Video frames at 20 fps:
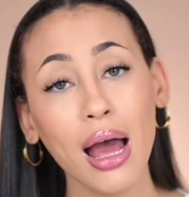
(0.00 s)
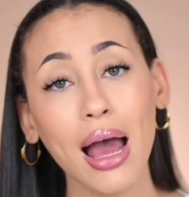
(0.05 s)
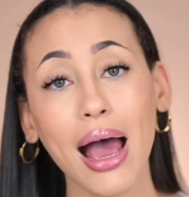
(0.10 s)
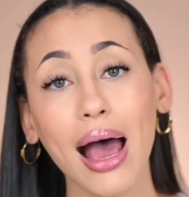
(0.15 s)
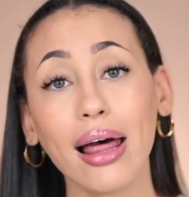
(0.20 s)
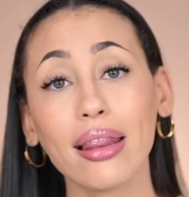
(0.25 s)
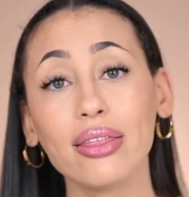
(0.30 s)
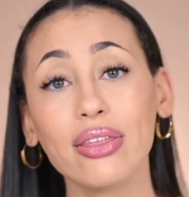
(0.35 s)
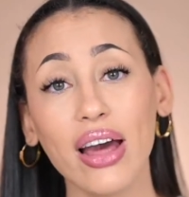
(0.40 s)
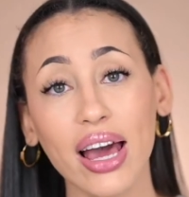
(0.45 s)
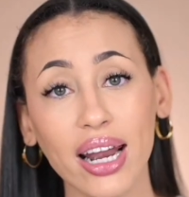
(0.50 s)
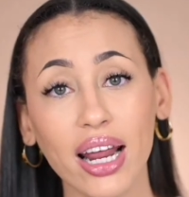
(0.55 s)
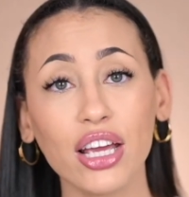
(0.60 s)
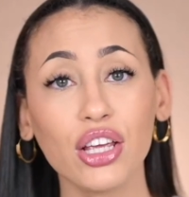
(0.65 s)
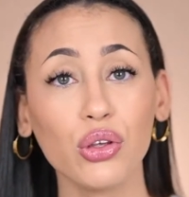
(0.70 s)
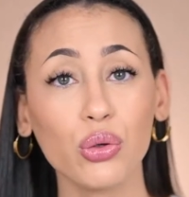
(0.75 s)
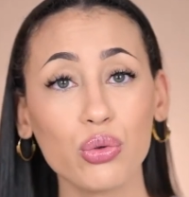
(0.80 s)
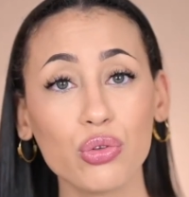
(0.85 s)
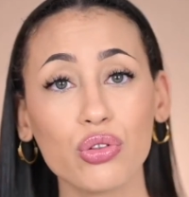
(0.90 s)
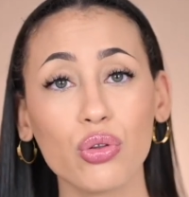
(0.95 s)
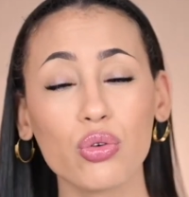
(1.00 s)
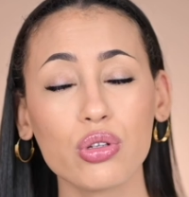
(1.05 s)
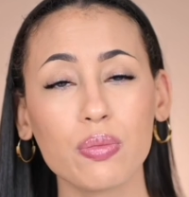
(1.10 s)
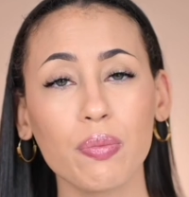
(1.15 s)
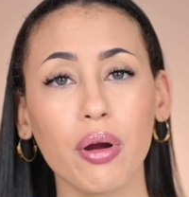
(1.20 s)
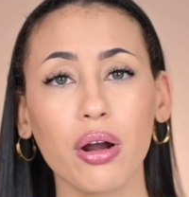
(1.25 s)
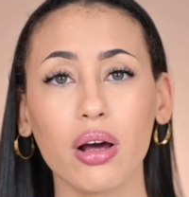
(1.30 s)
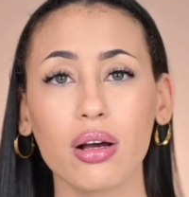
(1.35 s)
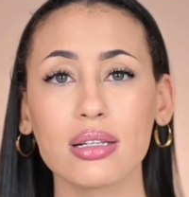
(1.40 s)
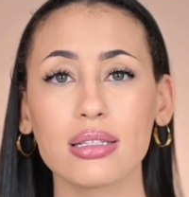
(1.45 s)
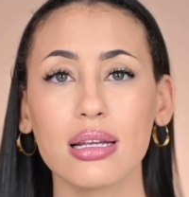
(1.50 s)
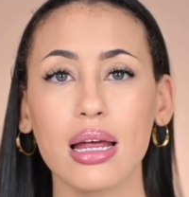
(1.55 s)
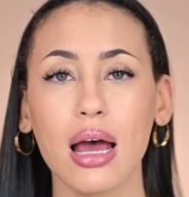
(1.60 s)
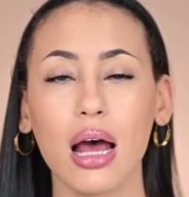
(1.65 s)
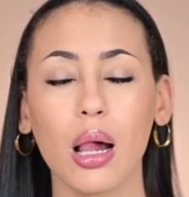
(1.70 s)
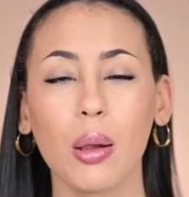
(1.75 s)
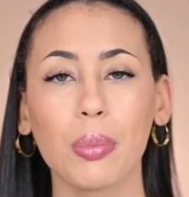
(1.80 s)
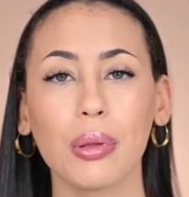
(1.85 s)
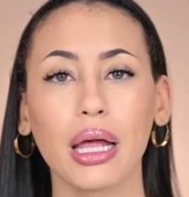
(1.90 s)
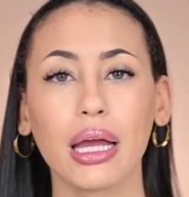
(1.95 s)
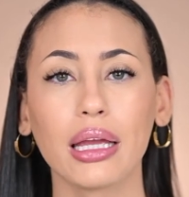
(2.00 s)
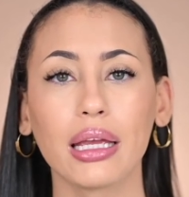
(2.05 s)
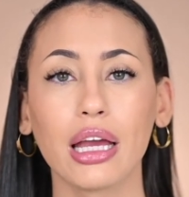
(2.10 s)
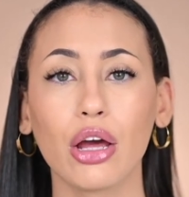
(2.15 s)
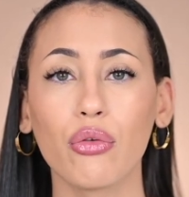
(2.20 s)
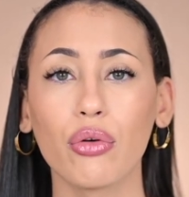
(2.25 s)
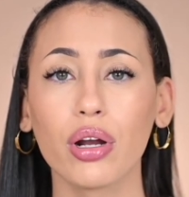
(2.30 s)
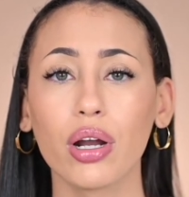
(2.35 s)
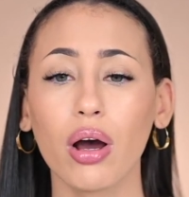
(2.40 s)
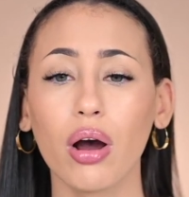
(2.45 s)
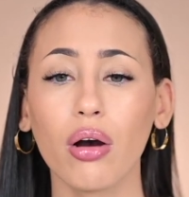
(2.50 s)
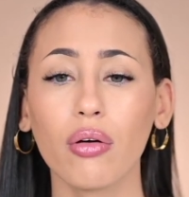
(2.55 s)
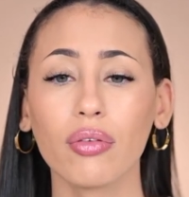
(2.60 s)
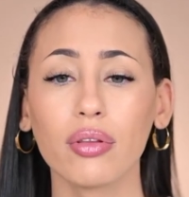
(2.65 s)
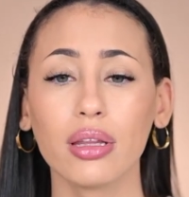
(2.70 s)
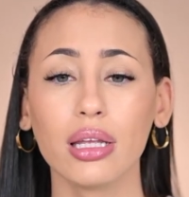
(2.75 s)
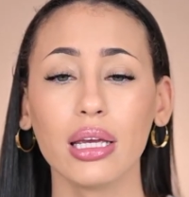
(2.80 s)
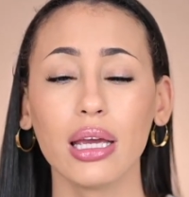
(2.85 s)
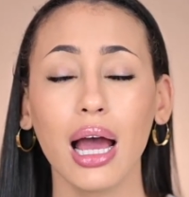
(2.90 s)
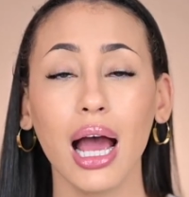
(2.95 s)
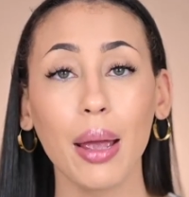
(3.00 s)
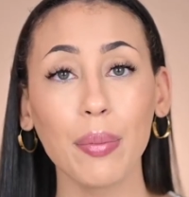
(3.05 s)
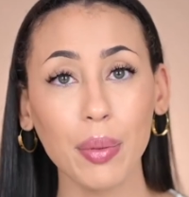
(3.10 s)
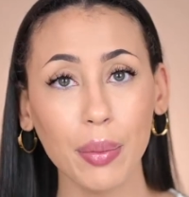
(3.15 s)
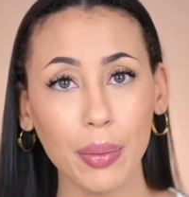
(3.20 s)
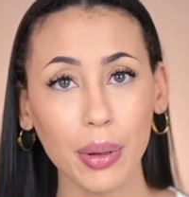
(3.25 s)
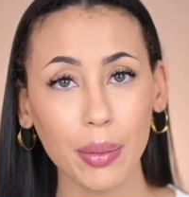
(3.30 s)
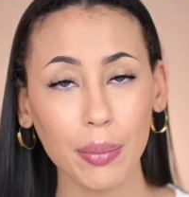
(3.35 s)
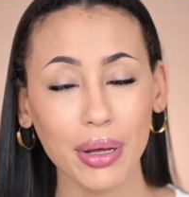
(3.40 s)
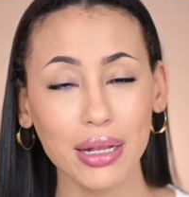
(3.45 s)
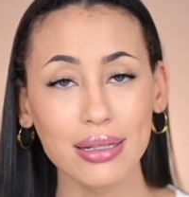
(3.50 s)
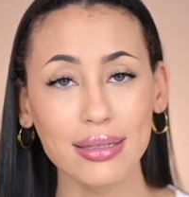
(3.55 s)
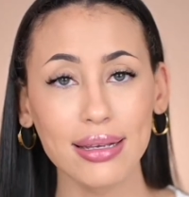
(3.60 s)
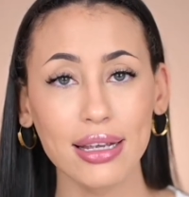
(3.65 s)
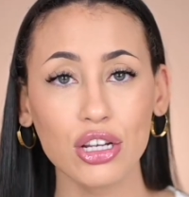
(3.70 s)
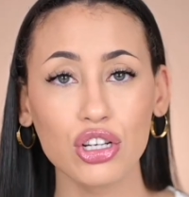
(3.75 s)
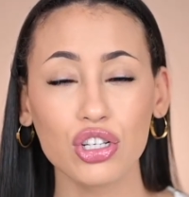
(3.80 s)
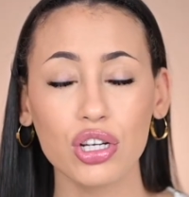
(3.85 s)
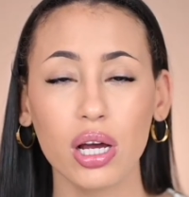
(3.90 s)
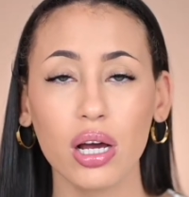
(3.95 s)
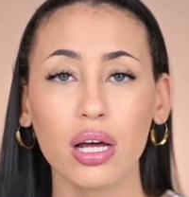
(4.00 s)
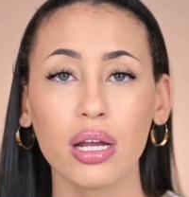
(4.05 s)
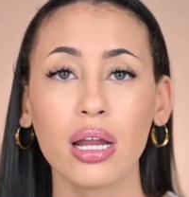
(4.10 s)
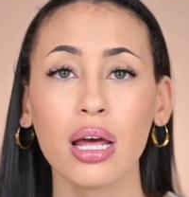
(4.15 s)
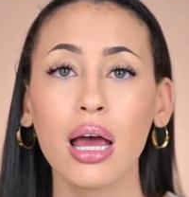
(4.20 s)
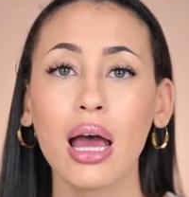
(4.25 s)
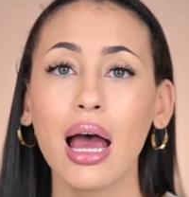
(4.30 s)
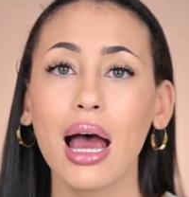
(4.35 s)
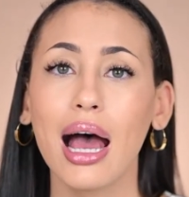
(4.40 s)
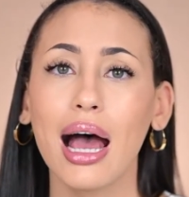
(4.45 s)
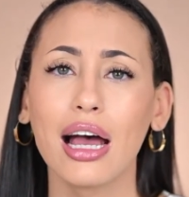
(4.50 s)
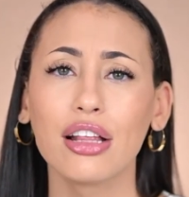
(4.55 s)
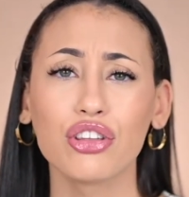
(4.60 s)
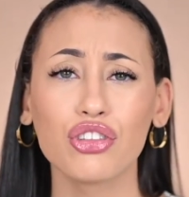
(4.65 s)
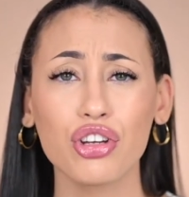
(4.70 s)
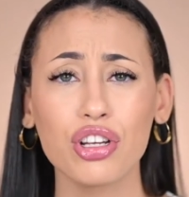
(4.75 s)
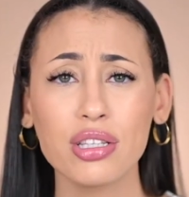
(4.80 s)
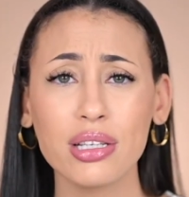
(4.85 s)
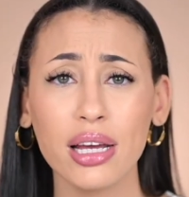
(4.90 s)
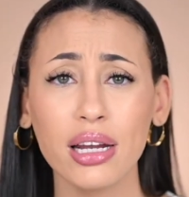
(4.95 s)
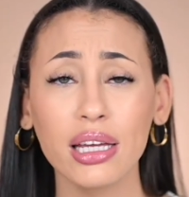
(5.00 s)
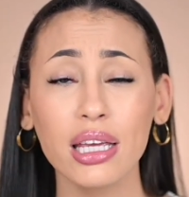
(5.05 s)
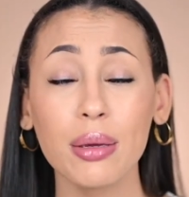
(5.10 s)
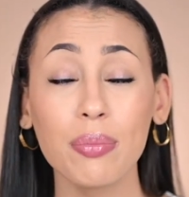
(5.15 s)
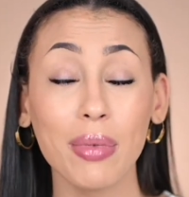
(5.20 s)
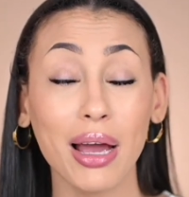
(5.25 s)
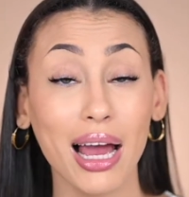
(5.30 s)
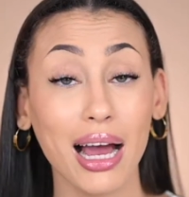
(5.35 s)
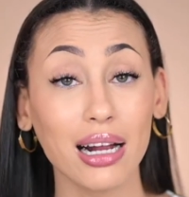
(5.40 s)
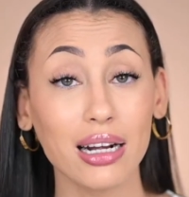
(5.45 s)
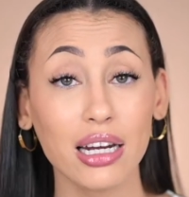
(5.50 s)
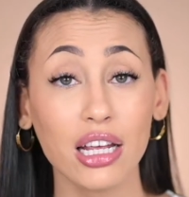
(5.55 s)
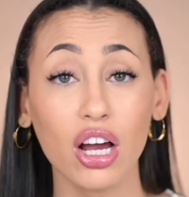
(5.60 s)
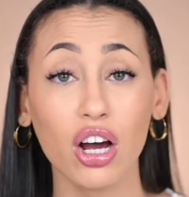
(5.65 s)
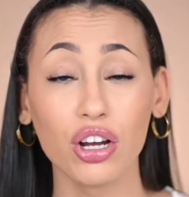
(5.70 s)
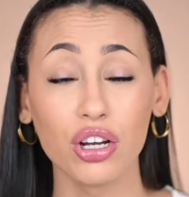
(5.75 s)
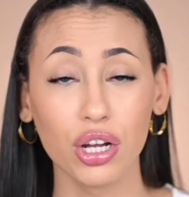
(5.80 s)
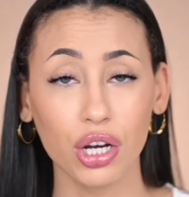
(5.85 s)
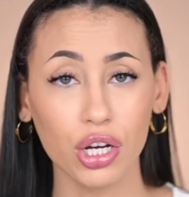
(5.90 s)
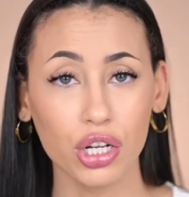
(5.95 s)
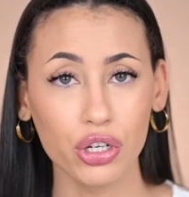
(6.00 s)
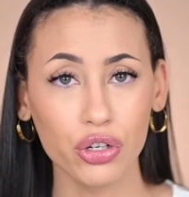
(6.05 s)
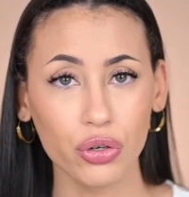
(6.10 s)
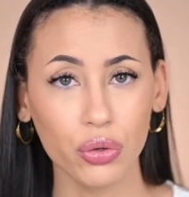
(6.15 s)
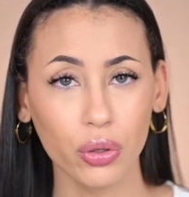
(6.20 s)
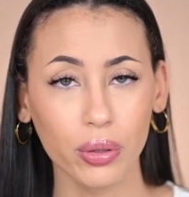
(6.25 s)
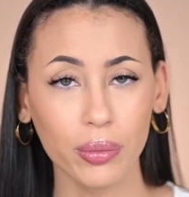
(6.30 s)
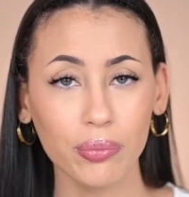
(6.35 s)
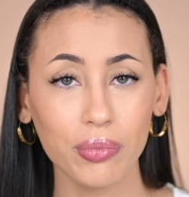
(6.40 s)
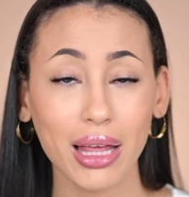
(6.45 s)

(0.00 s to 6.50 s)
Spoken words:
and then I used those products to help get rid of the hyperpigmentation and to just kind of keep my acne under control.